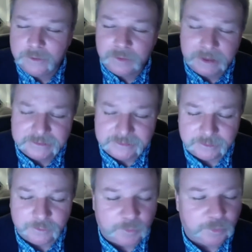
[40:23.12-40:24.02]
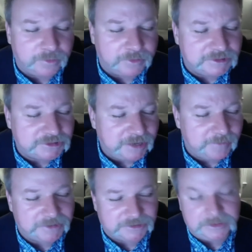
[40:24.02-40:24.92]
as the one brother in the chat
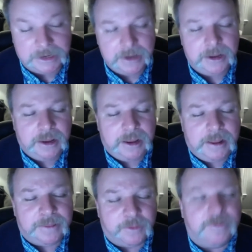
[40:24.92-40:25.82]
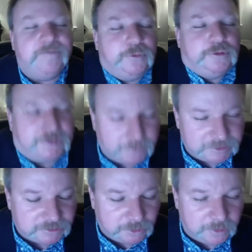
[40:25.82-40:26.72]
mentioned, the revolutionary
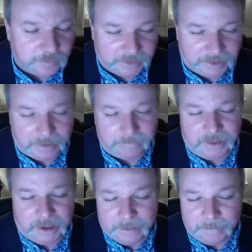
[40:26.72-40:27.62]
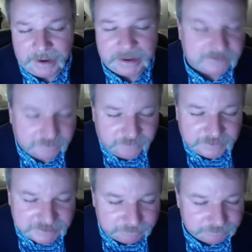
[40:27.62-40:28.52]
started by that. I got to
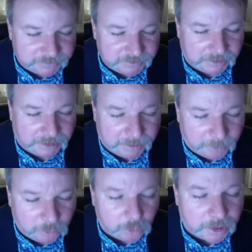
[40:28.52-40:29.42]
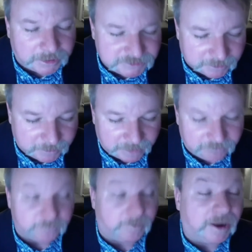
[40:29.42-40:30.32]
visit a lodge that
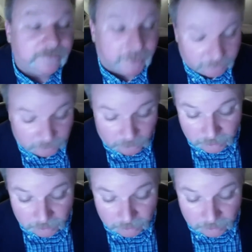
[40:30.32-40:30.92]
my father-in-law